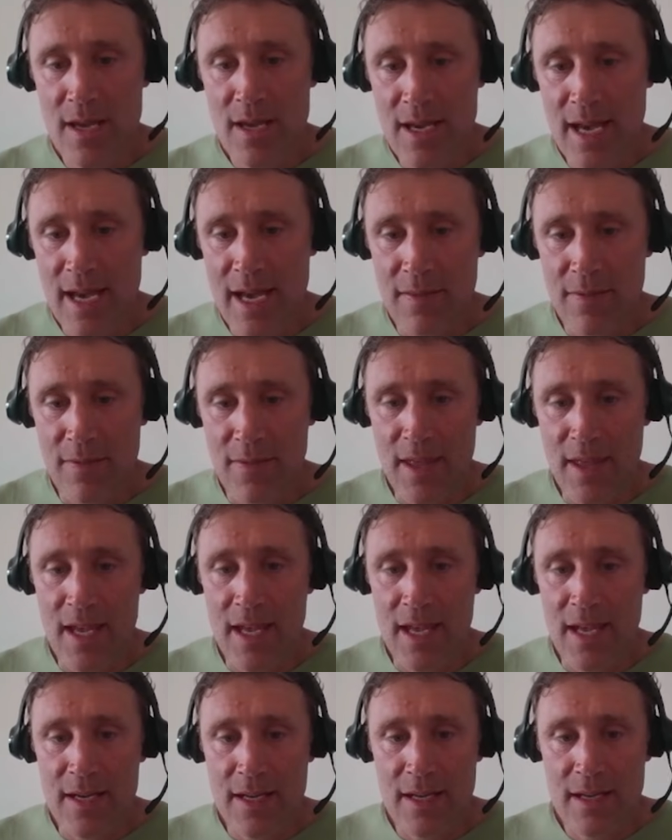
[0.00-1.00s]
and
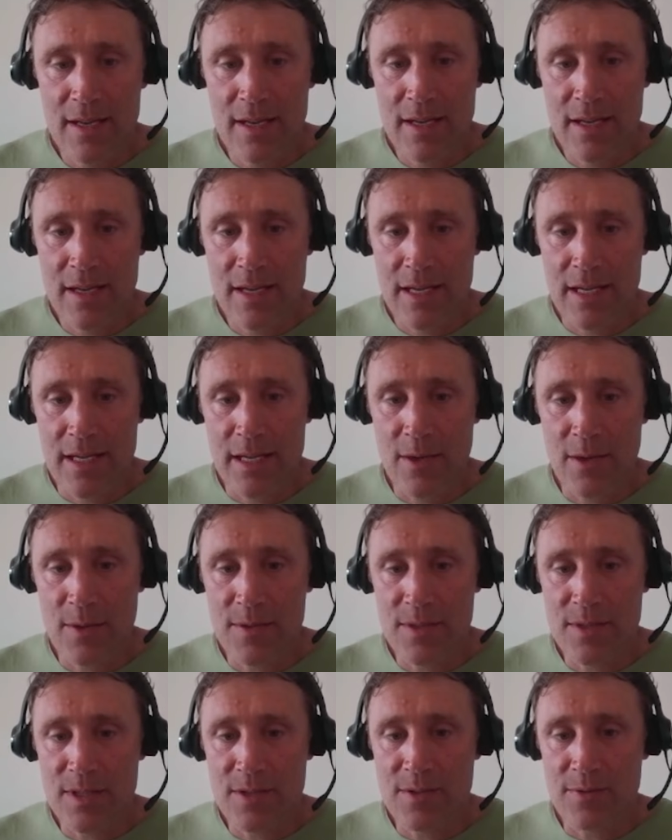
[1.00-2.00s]
then he
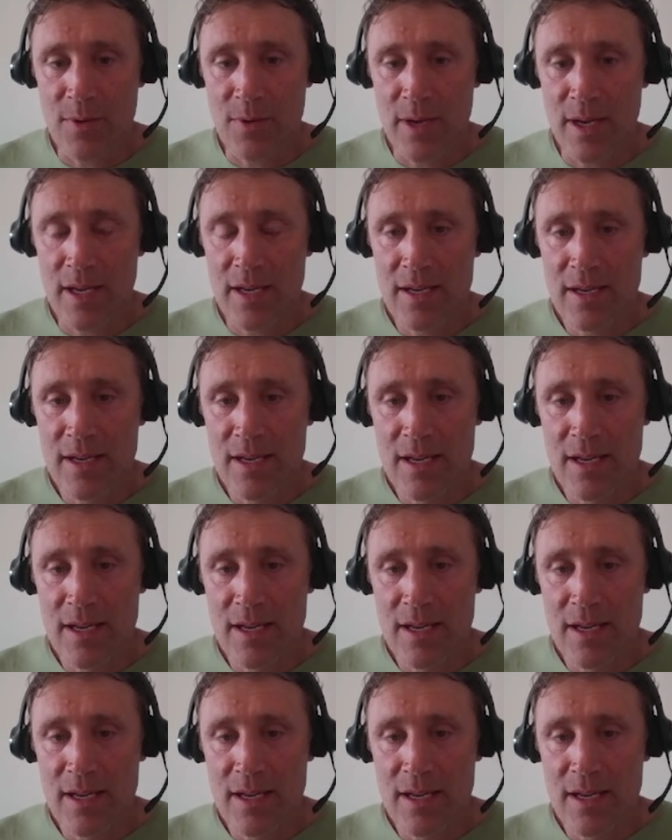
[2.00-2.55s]
goes this way,